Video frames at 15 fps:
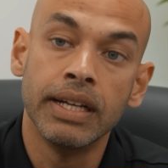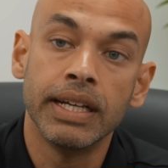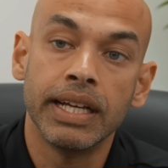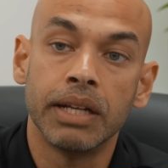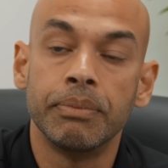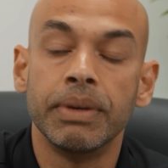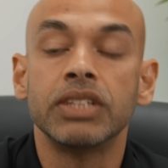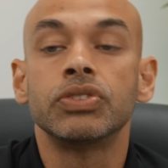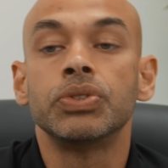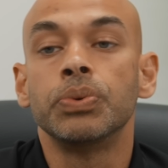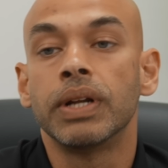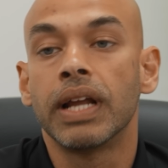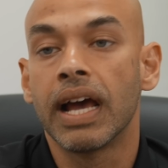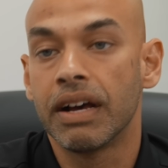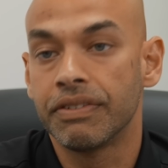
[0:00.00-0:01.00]
it makes two
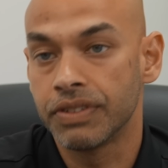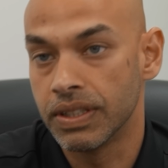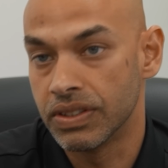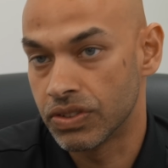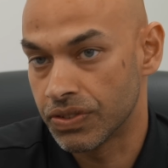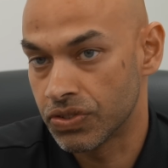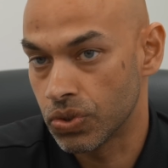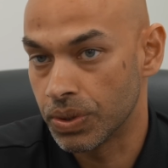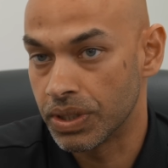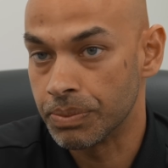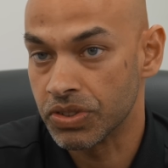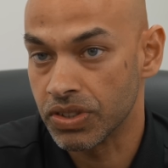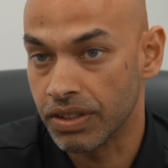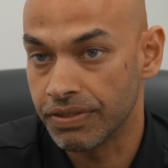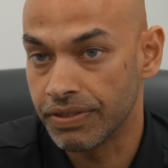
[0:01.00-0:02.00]
and a half tons of sodium
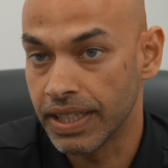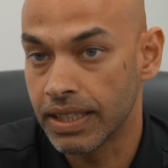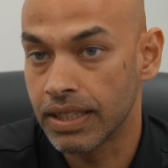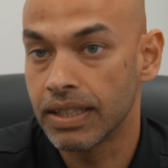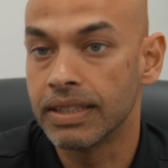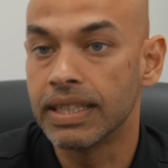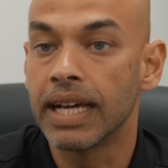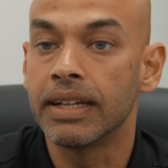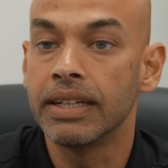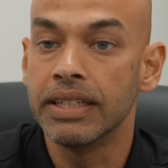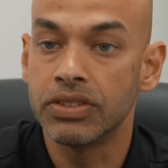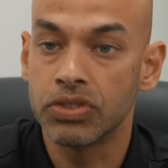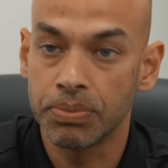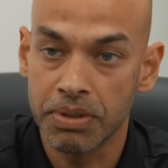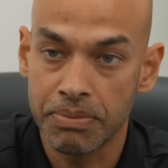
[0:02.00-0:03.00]
sulfate that
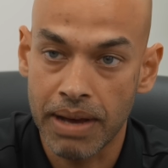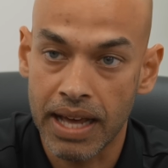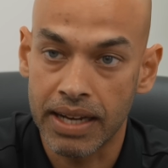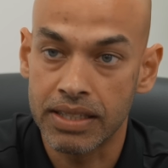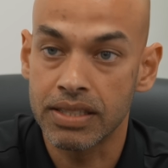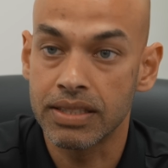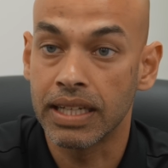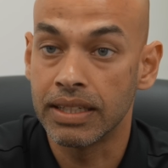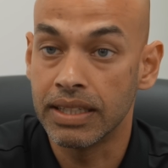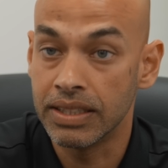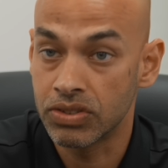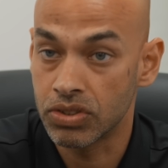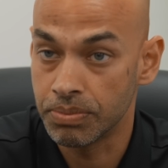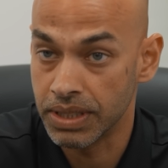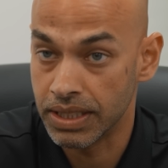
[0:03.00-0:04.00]
needs to be managed, that
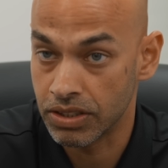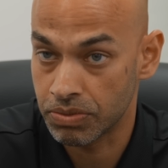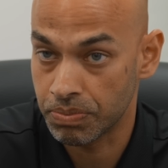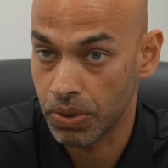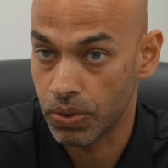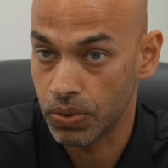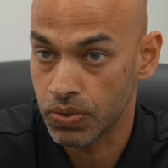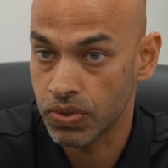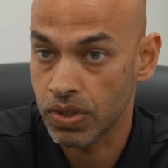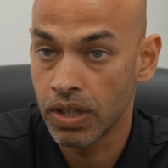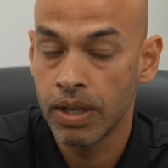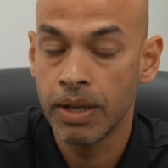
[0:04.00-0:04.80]
needs to be disposed.